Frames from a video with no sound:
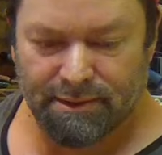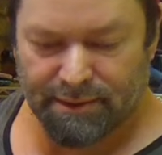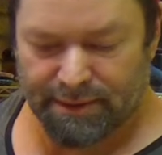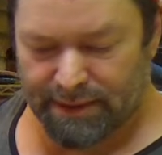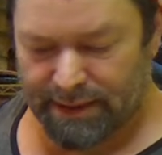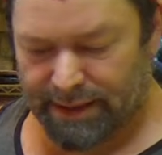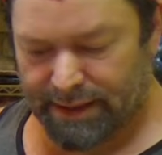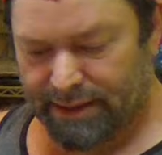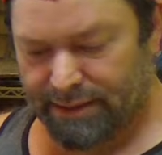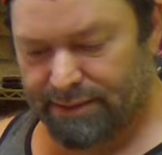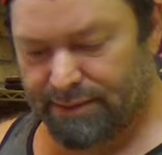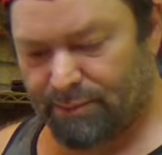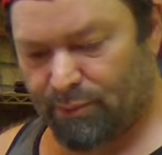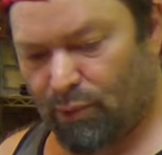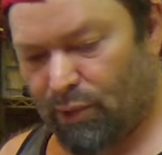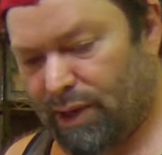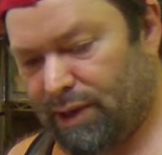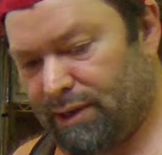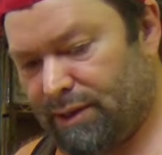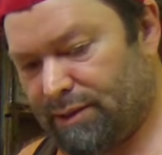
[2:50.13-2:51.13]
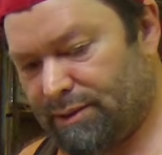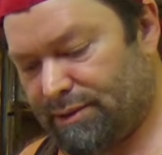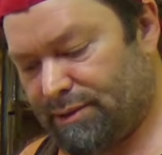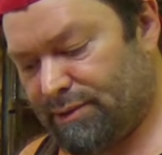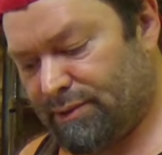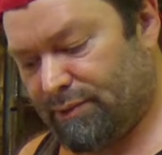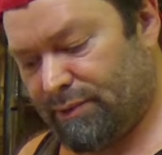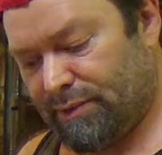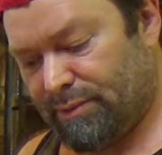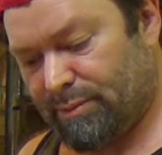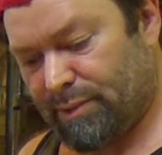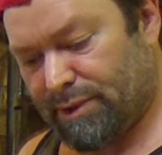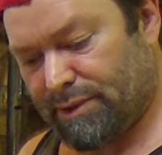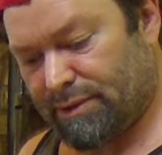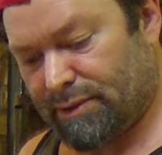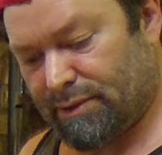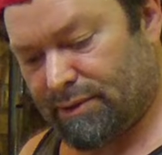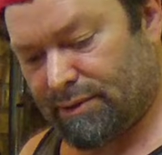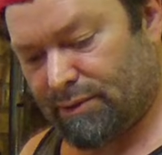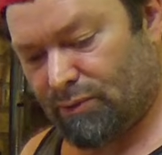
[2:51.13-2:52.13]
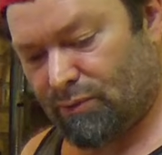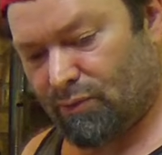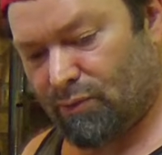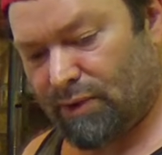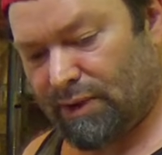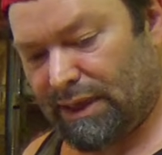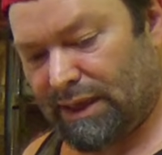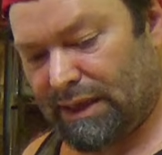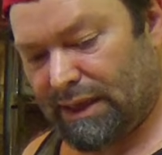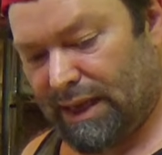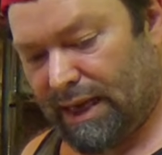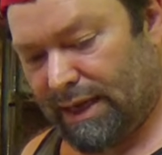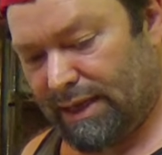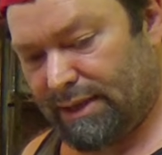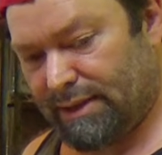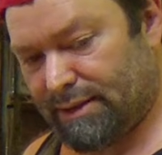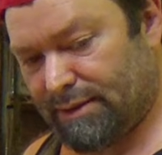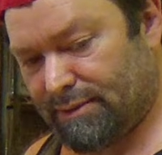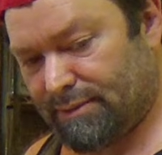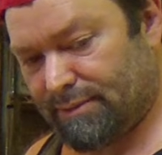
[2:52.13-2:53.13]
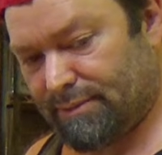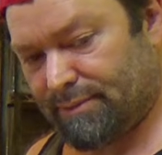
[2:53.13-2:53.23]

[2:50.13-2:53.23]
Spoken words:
It has some redness to it, but it's also really light.